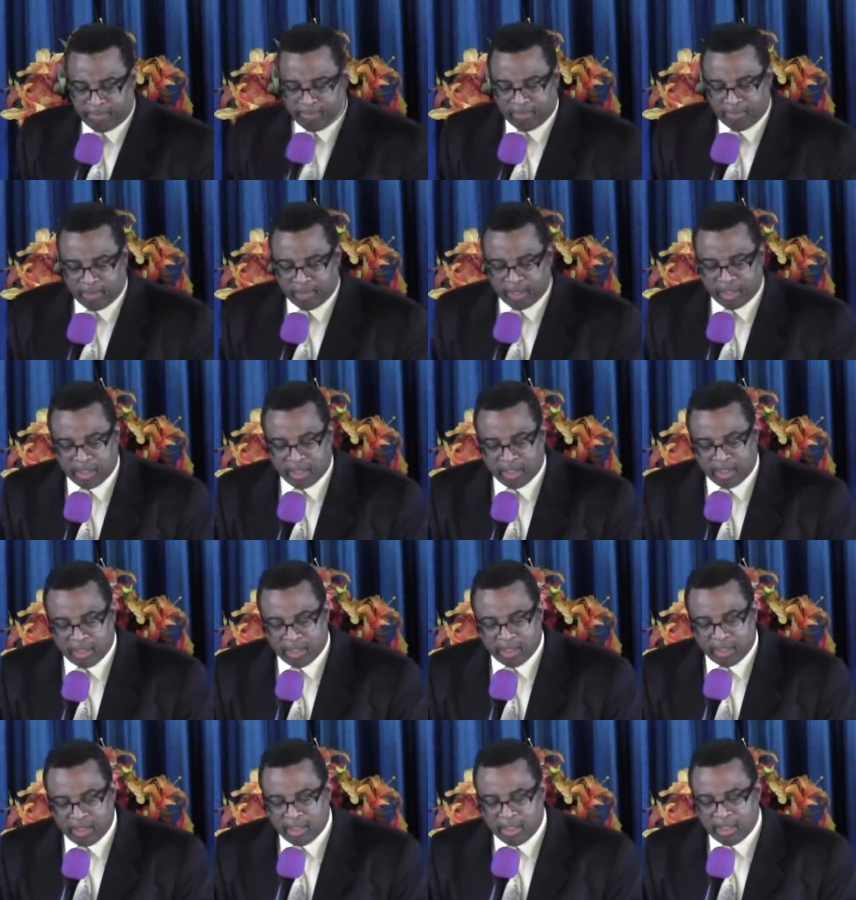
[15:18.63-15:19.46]

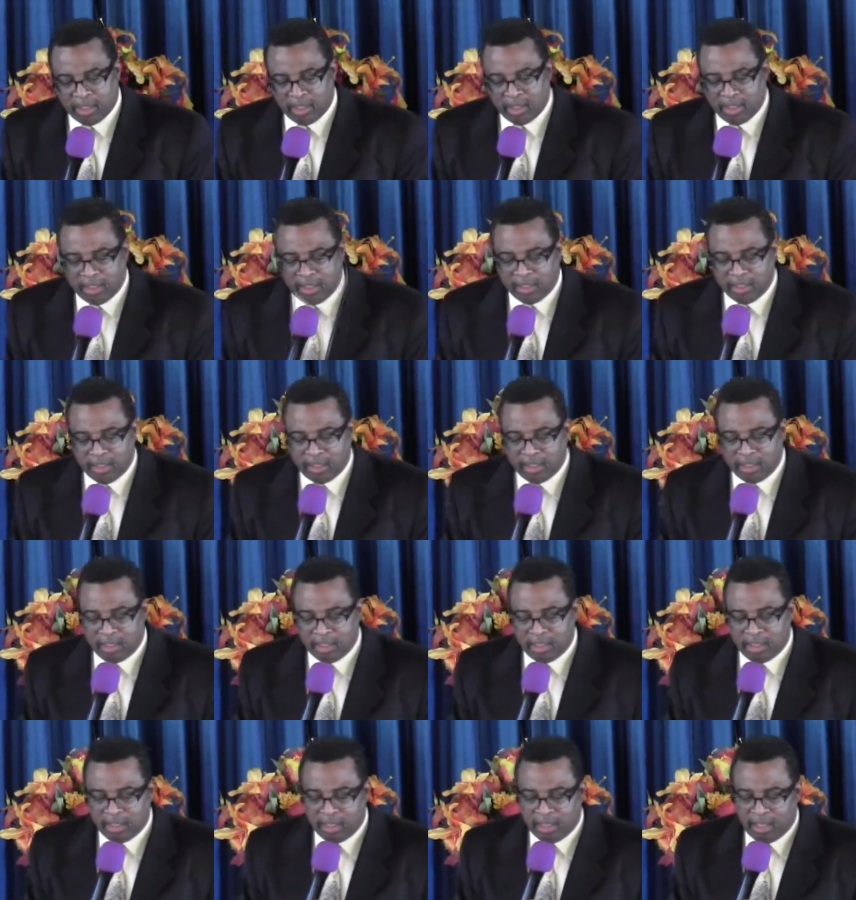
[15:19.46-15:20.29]

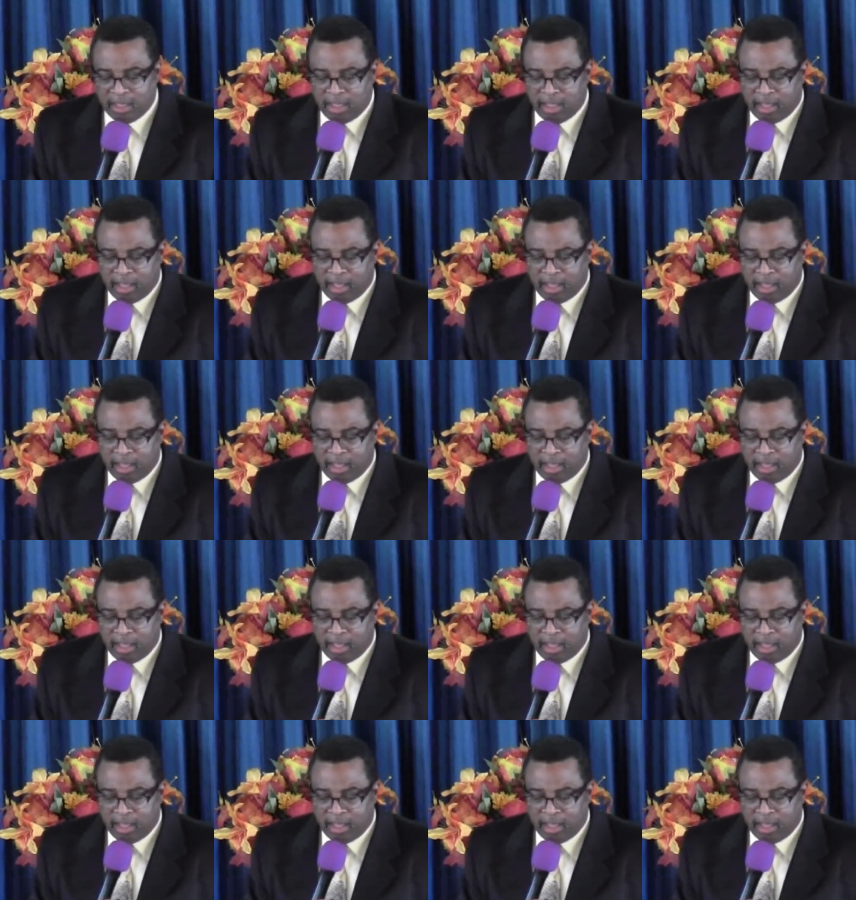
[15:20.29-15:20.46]
(silence)